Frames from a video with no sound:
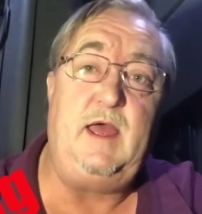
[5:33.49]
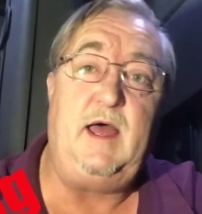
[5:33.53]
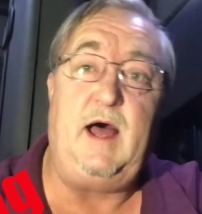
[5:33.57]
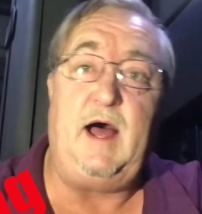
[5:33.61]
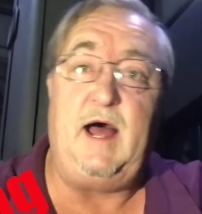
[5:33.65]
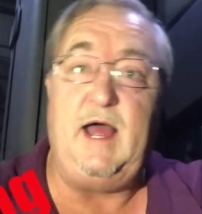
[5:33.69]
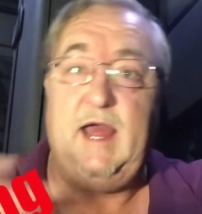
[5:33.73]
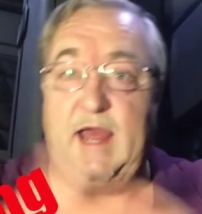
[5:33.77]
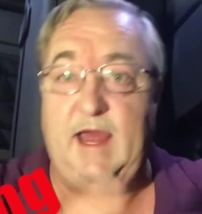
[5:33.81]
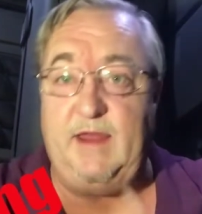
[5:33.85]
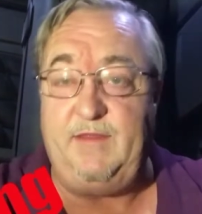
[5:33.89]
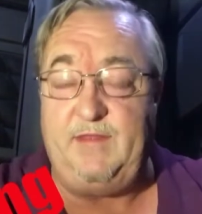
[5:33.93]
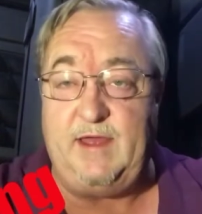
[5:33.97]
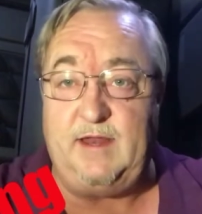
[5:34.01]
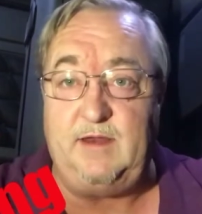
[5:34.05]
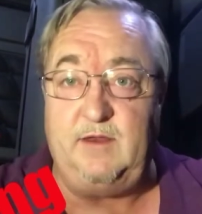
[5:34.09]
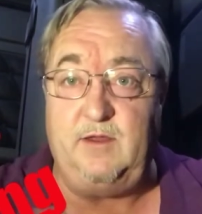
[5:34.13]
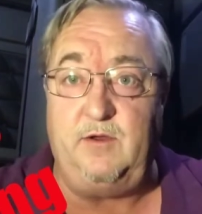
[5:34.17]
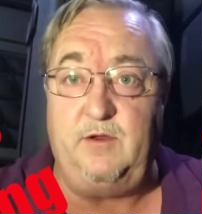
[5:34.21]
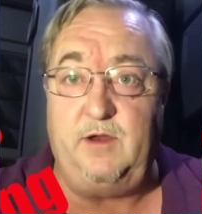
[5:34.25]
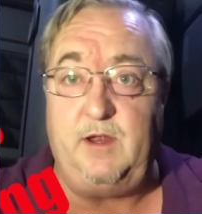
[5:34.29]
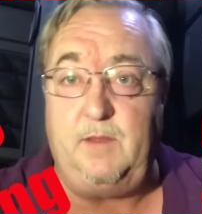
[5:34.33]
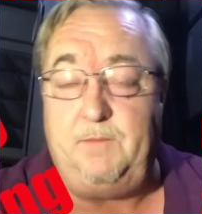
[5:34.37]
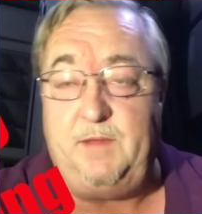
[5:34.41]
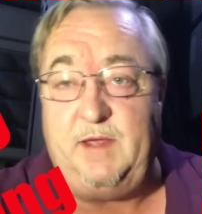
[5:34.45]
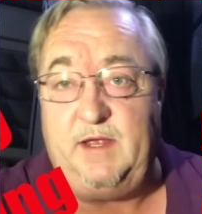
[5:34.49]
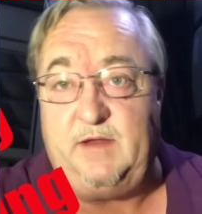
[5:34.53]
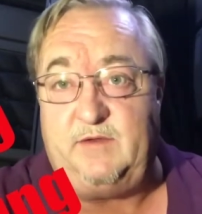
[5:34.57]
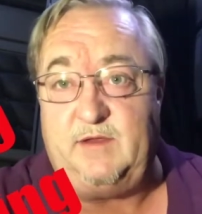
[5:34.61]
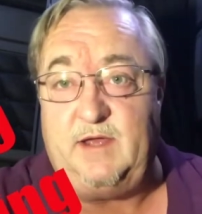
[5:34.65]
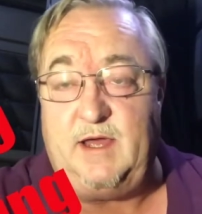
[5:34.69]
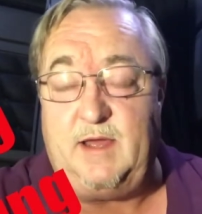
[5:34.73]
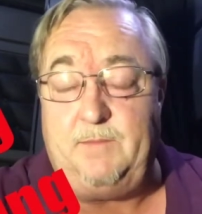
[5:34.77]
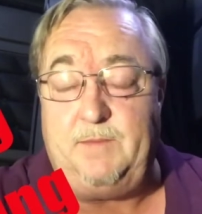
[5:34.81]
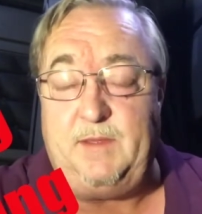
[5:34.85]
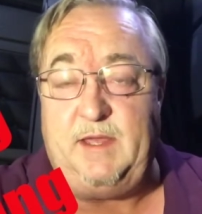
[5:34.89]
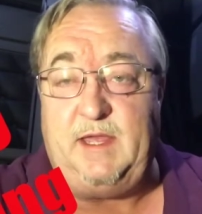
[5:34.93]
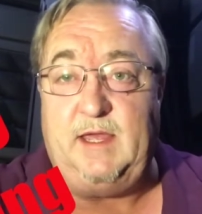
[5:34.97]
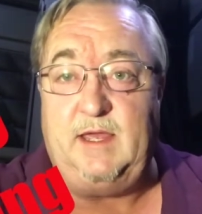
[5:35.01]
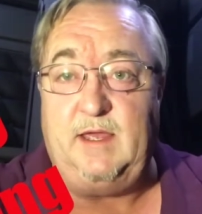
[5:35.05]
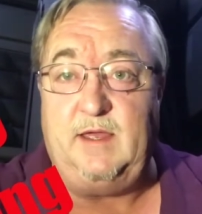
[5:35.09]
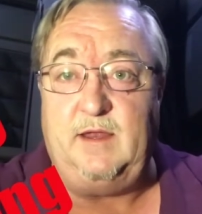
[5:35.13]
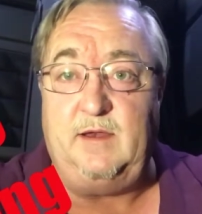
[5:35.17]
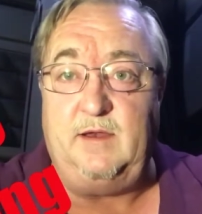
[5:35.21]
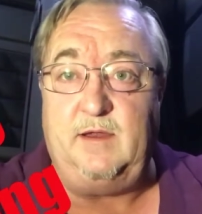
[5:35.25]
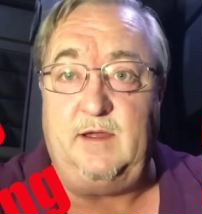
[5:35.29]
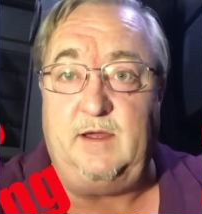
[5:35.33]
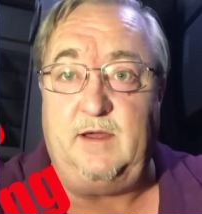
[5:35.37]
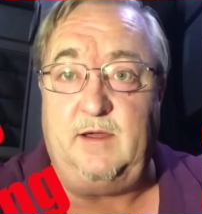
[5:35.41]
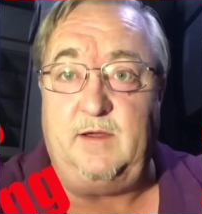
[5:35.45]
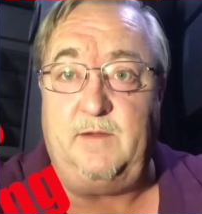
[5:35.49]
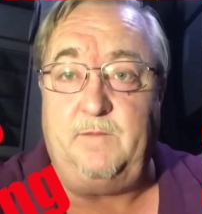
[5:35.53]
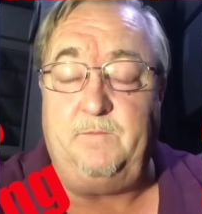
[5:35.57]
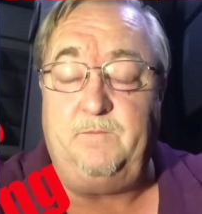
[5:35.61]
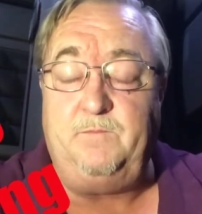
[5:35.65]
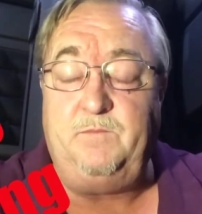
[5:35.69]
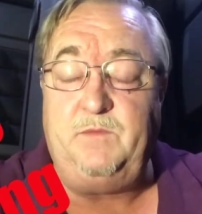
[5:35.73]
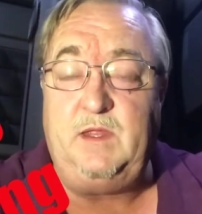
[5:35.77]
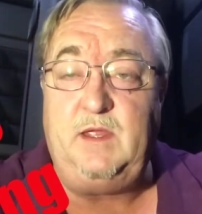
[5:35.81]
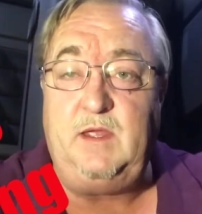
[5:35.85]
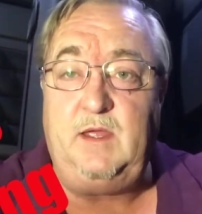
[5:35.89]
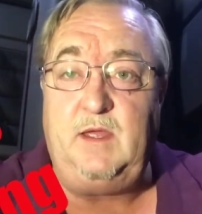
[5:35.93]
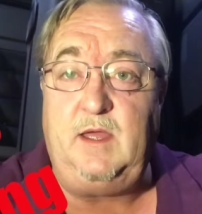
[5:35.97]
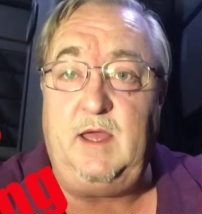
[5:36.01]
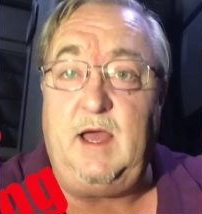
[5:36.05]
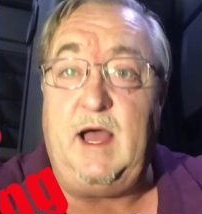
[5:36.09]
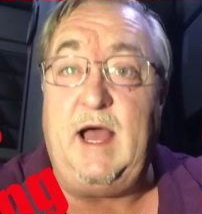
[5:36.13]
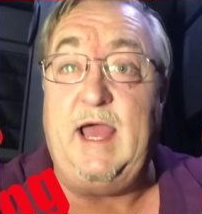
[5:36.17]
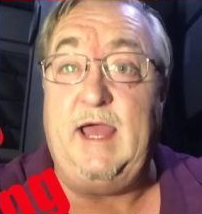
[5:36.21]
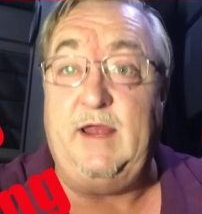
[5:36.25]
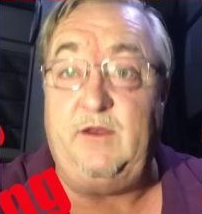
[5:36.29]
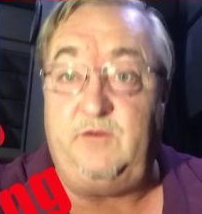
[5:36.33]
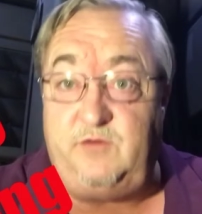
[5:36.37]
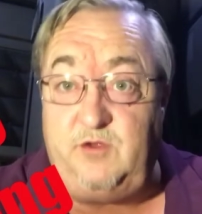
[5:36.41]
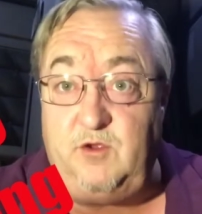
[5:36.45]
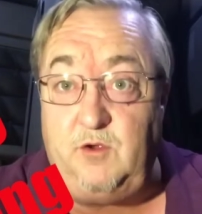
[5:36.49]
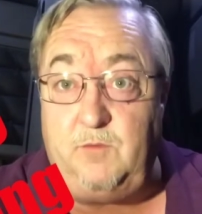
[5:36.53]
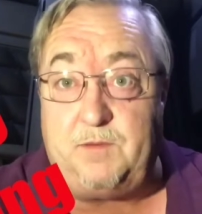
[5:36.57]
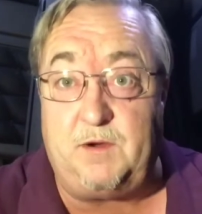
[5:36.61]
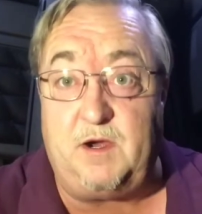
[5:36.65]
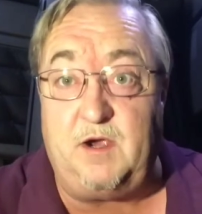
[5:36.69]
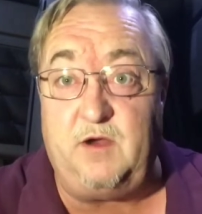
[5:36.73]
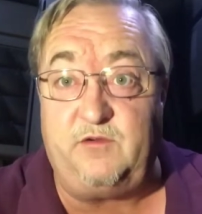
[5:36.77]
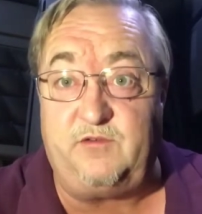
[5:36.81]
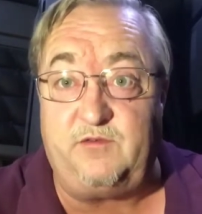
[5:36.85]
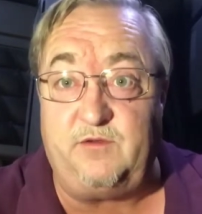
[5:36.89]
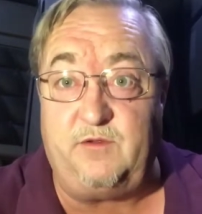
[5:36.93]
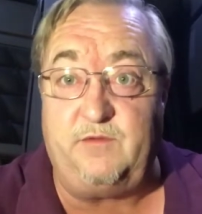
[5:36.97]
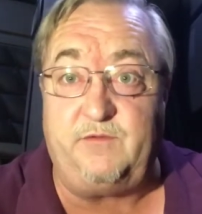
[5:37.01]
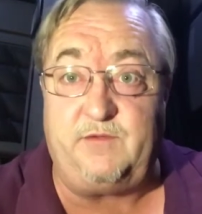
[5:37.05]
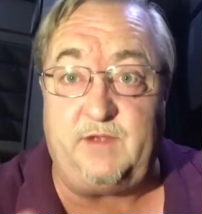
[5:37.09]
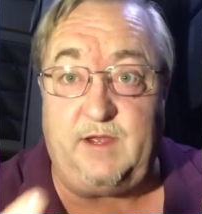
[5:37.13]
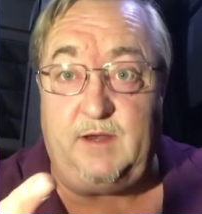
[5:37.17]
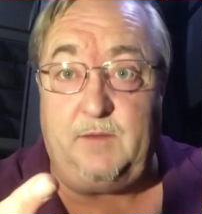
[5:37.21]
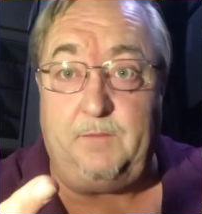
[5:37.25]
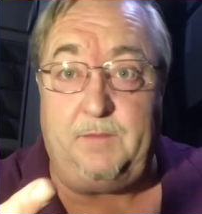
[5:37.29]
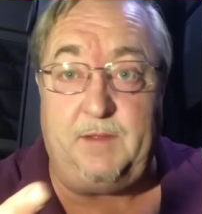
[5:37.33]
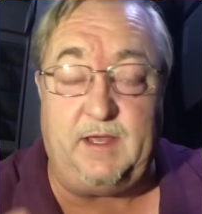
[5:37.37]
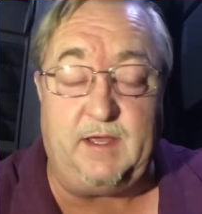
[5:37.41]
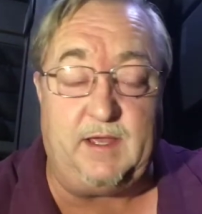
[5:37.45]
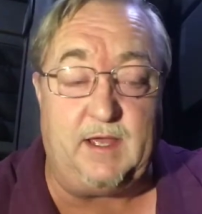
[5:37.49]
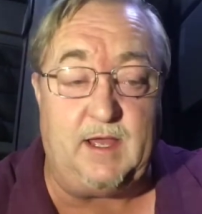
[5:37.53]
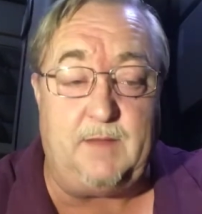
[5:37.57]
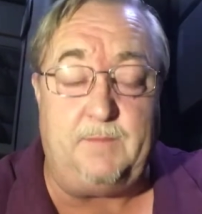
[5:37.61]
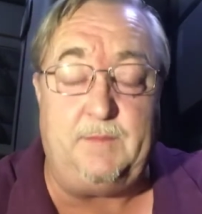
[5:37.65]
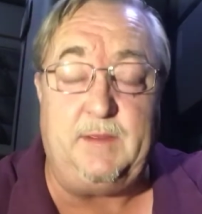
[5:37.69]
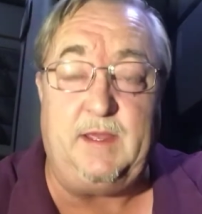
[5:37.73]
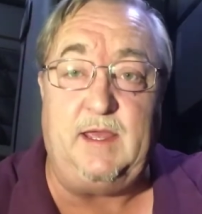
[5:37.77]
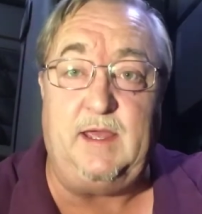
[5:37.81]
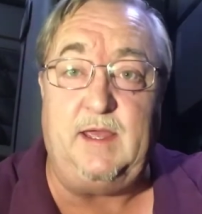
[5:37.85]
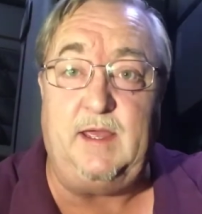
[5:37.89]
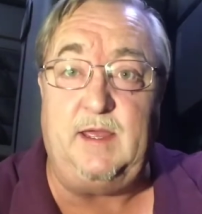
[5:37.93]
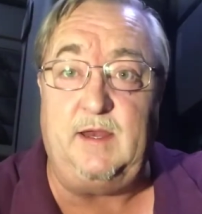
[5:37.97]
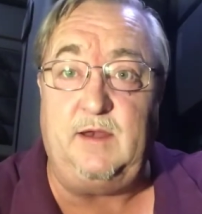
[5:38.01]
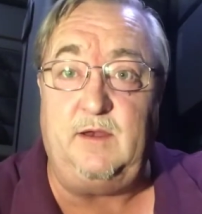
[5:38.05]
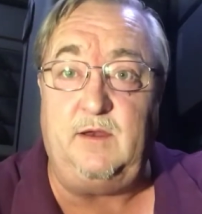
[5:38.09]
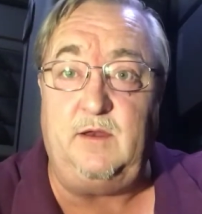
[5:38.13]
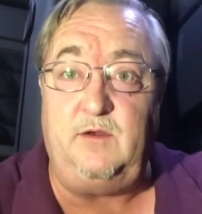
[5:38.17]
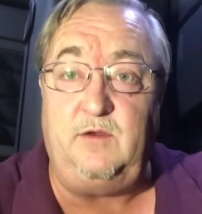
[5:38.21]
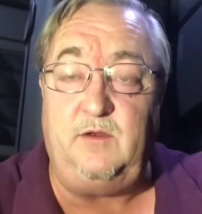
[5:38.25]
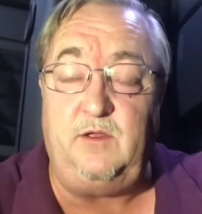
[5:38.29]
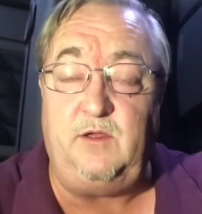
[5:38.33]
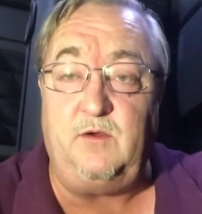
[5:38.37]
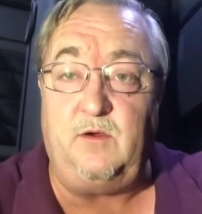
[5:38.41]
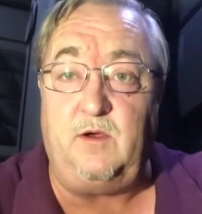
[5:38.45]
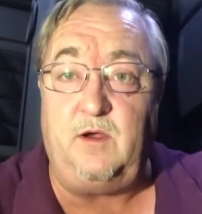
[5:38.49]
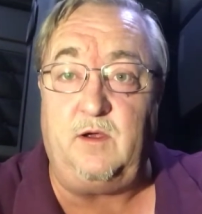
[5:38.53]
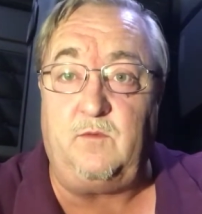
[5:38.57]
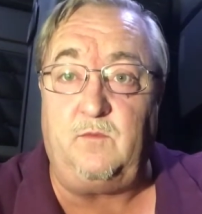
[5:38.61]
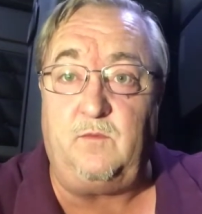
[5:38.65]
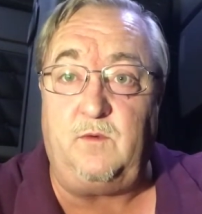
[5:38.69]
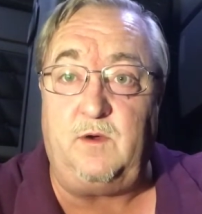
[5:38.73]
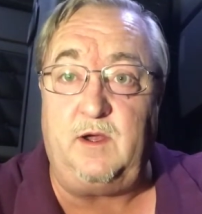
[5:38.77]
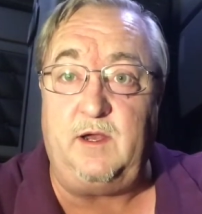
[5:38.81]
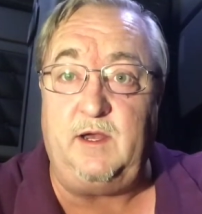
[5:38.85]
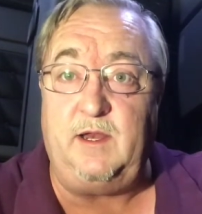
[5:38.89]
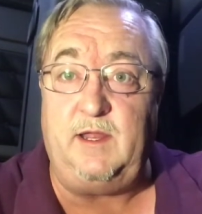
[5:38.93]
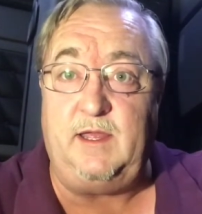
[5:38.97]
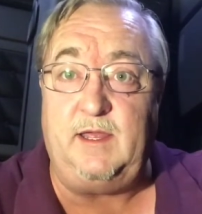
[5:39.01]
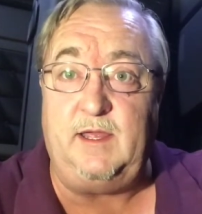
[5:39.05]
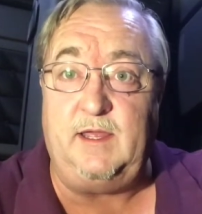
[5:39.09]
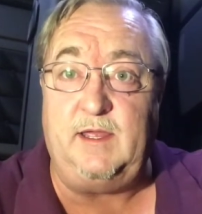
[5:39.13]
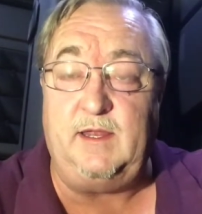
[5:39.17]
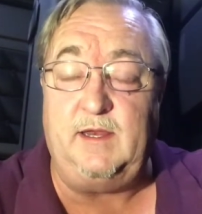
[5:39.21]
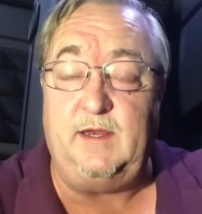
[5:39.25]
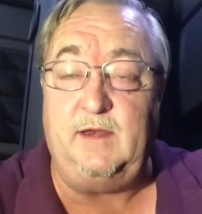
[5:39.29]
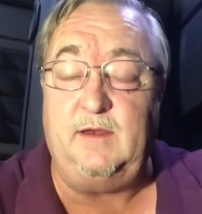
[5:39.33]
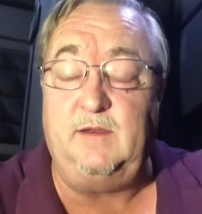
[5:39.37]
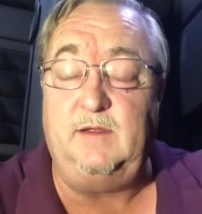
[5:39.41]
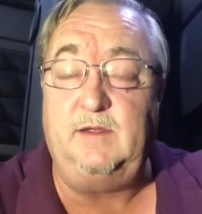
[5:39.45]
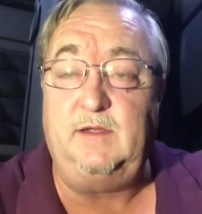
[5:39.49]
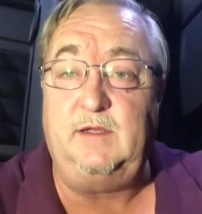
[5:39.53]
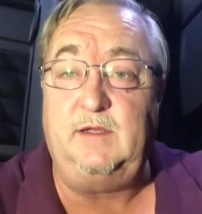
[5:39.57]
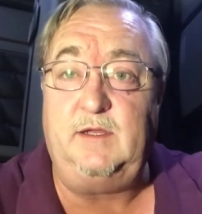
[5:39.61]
I had that load I picked up in, I had two partials I had to pick up in New York, one in